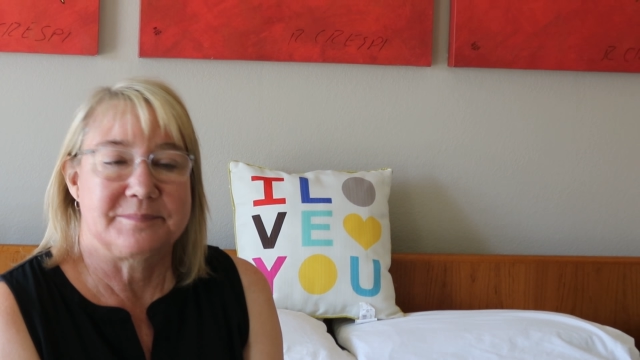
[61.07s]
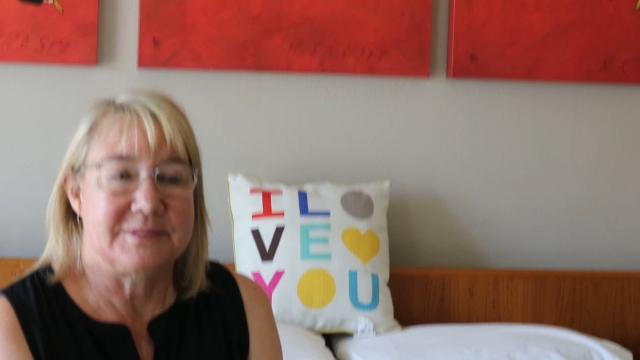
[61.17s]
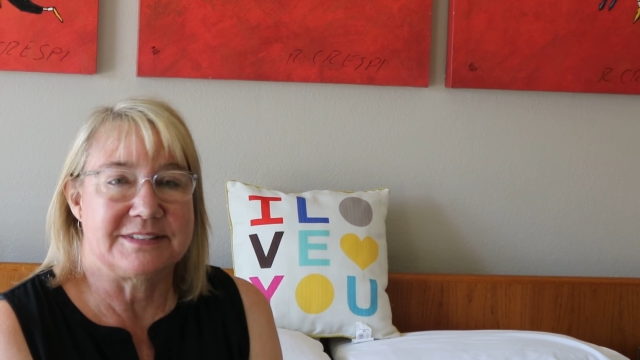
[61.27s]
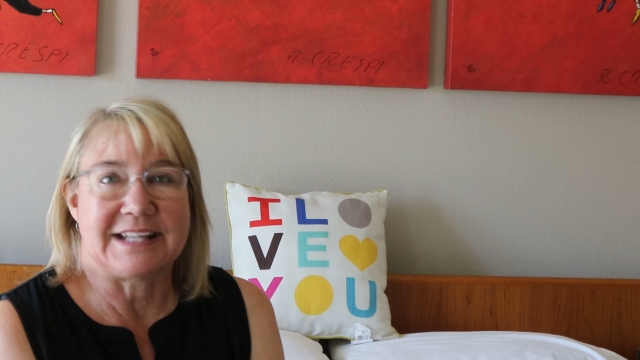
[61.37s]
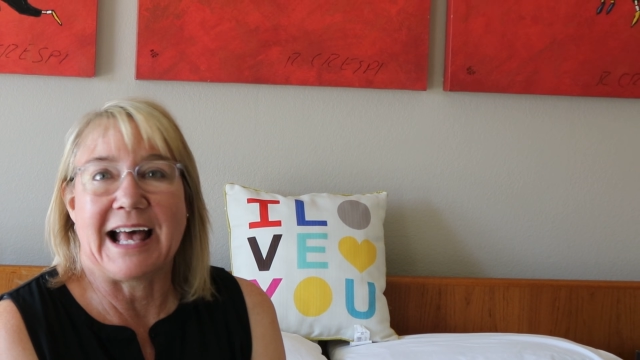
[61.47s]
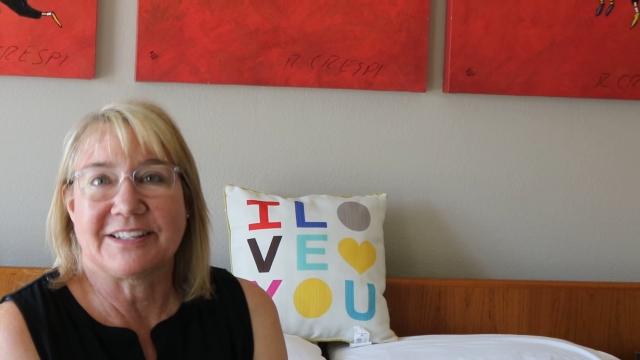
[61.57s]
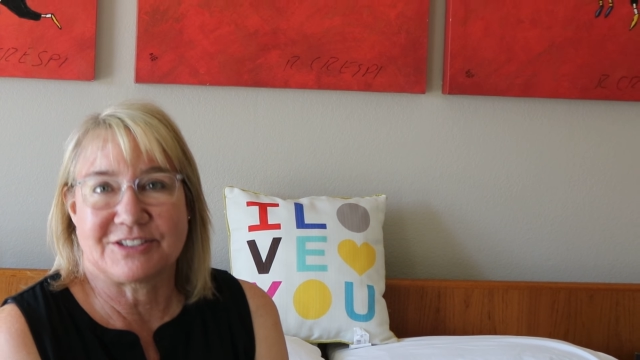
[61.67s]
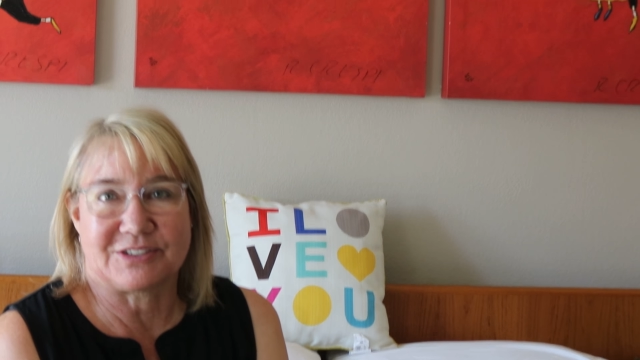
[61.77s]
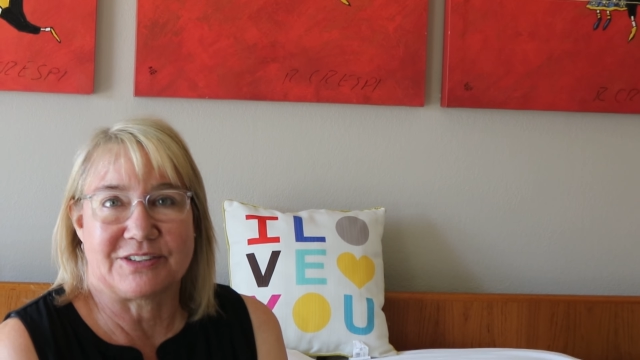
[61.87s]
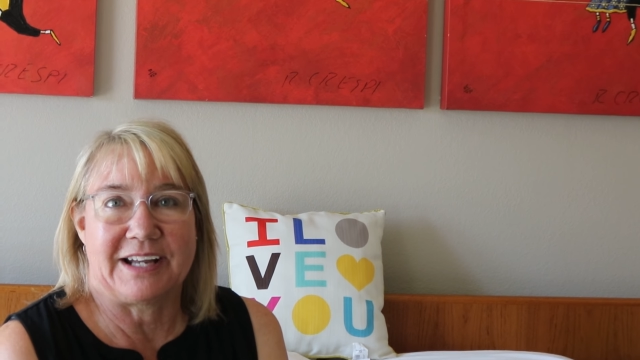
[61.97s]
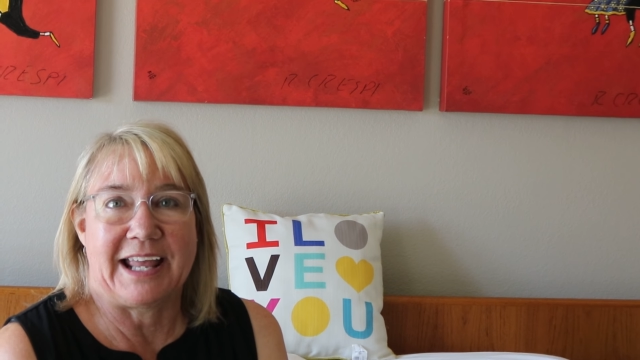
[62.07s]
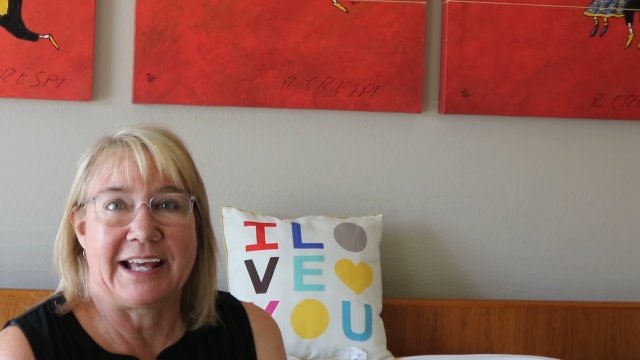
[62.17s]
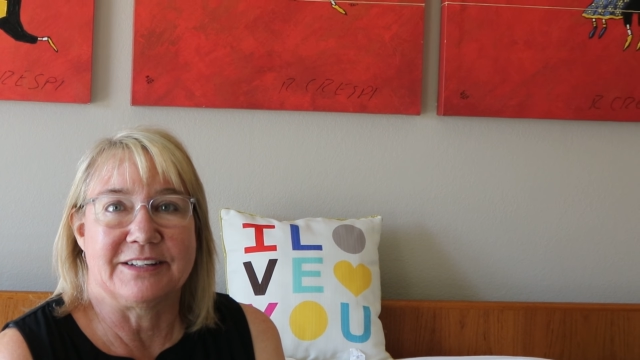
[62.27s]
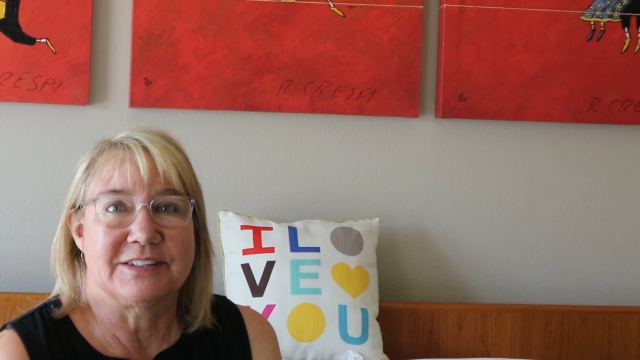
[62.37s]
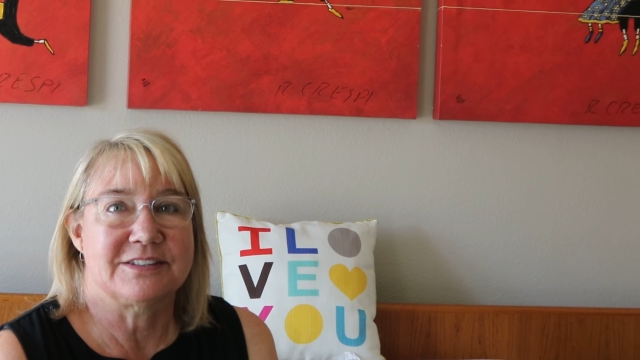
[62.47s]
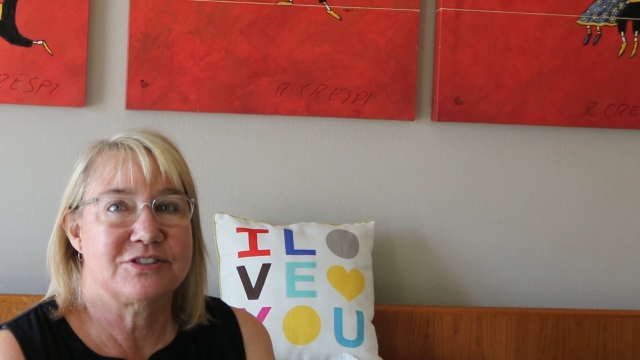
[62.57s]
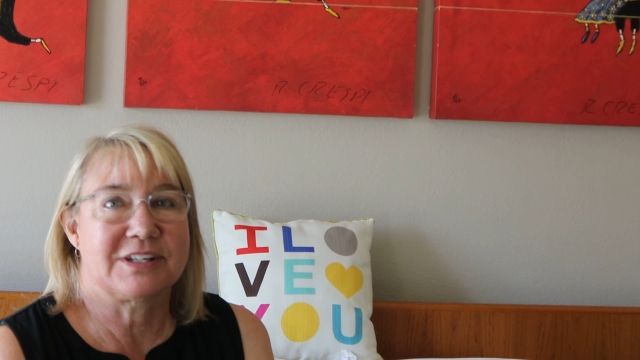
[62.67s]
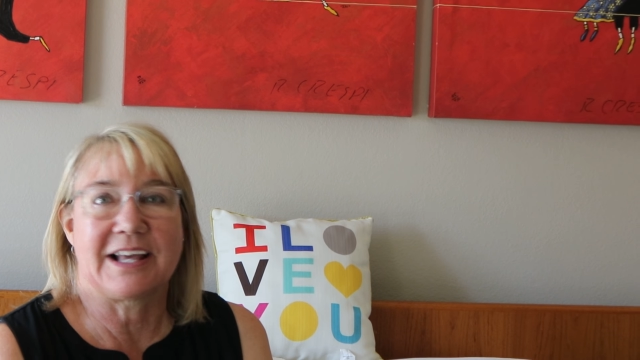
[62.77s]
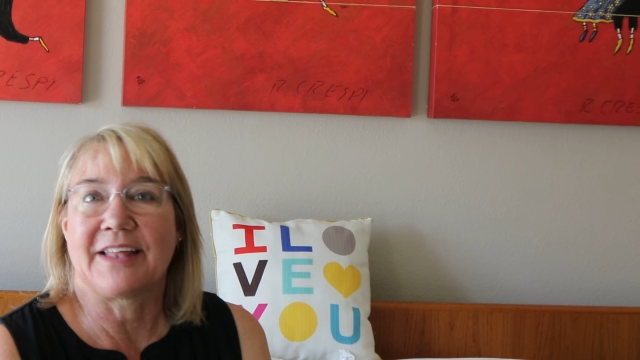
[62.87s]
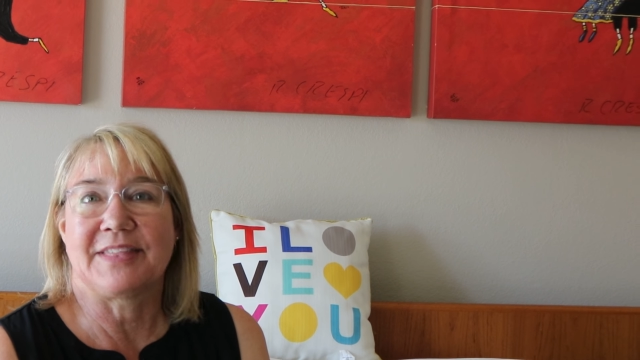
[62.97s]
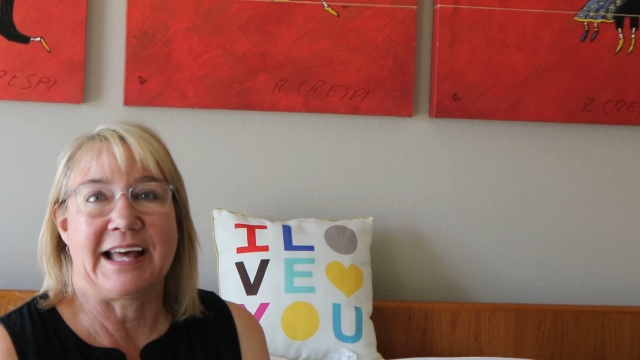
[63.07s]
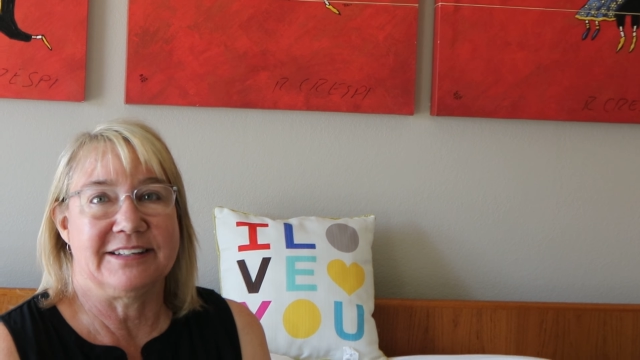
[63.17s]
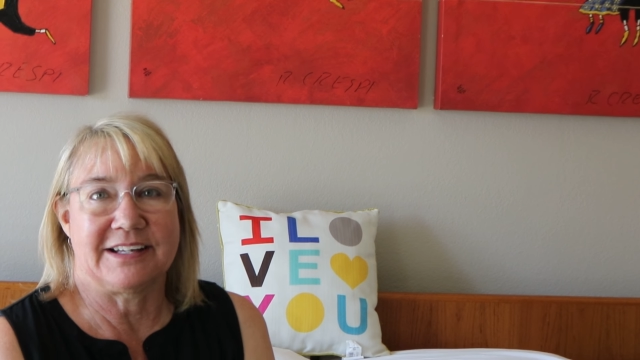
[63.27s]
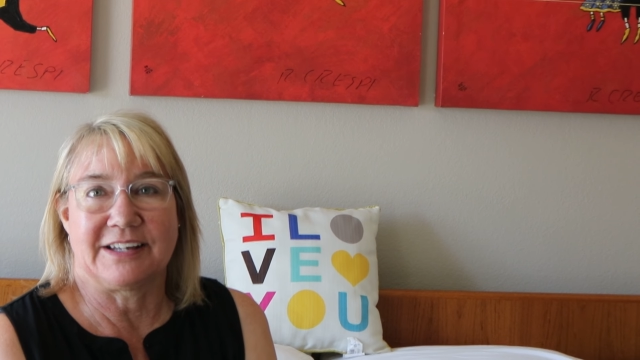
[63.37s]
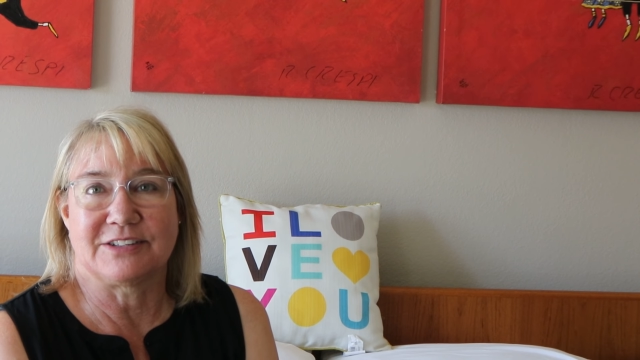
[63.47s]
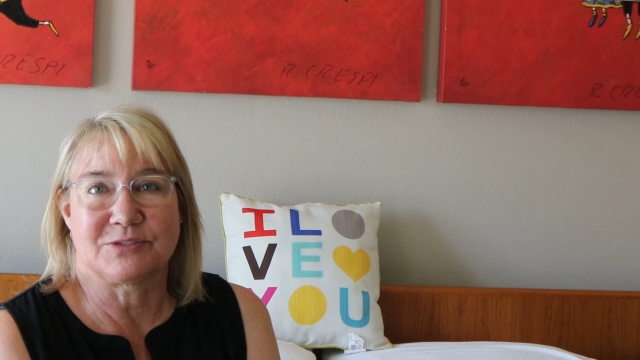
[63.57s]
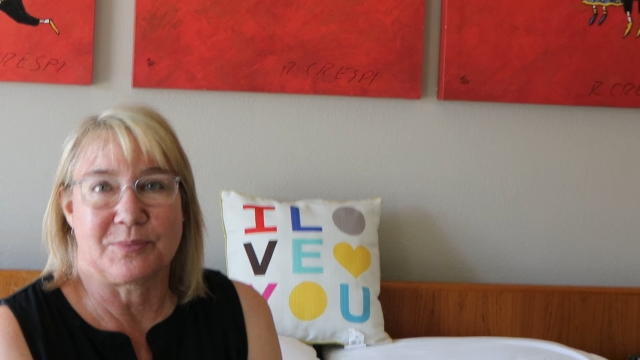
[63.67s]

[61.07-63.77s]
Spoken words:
disaster, and she got that done as